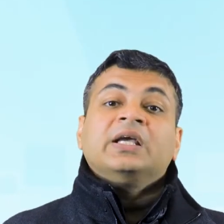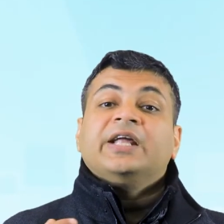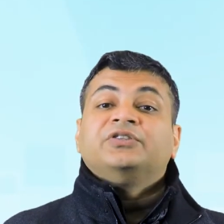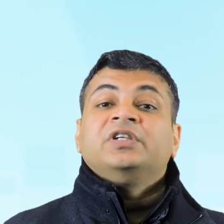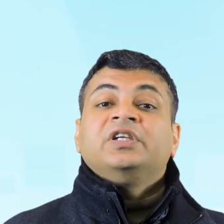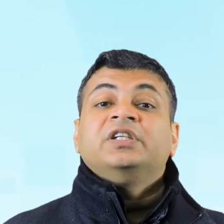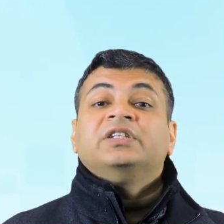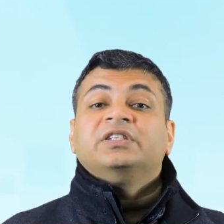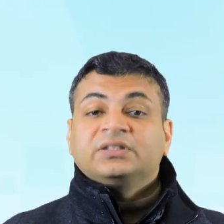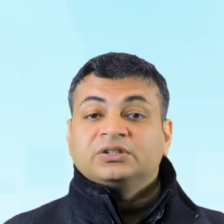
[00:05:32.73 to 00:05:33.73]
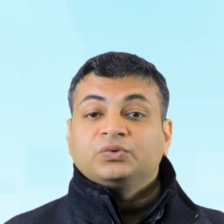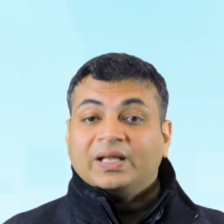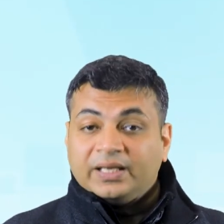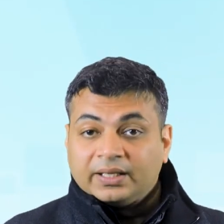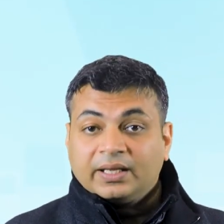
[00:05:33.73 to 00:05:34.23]
Gradually, this
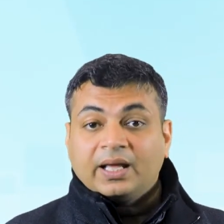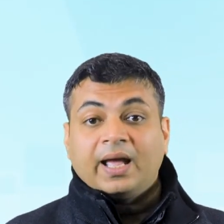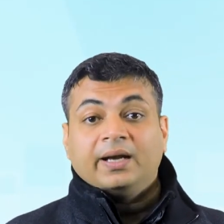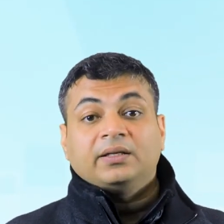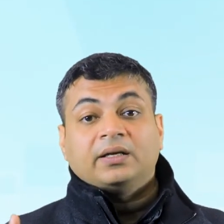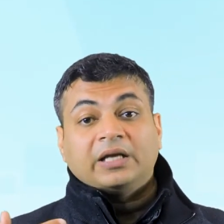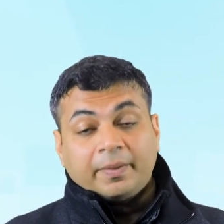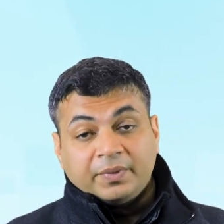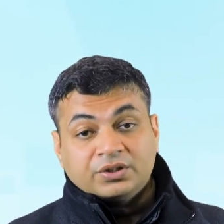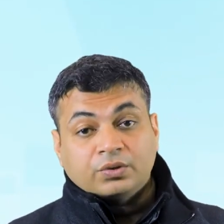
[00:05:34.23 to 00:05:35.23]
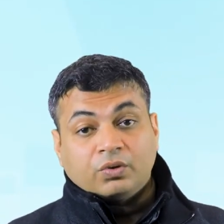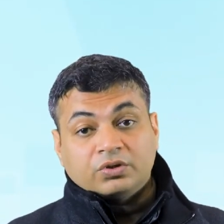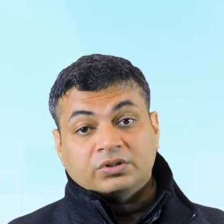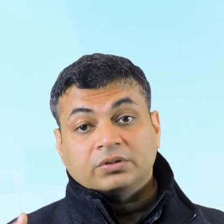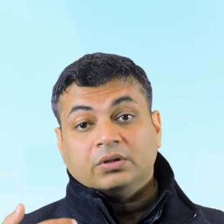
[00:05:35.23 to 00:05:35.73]
swelling and the damage
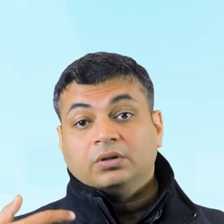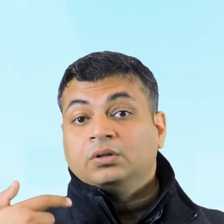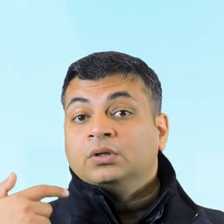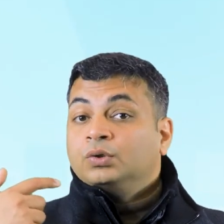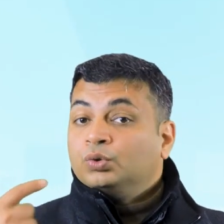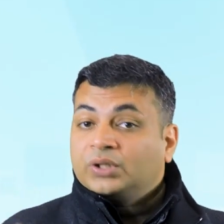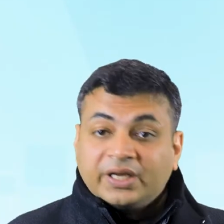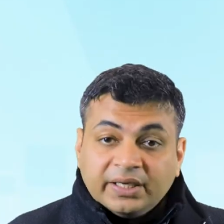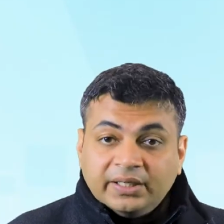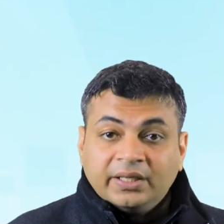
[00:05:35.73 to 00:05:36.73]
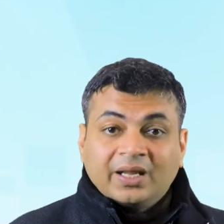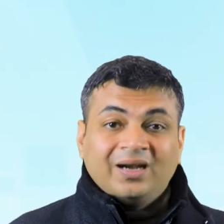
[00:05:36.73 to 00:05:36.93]
caused to the kidney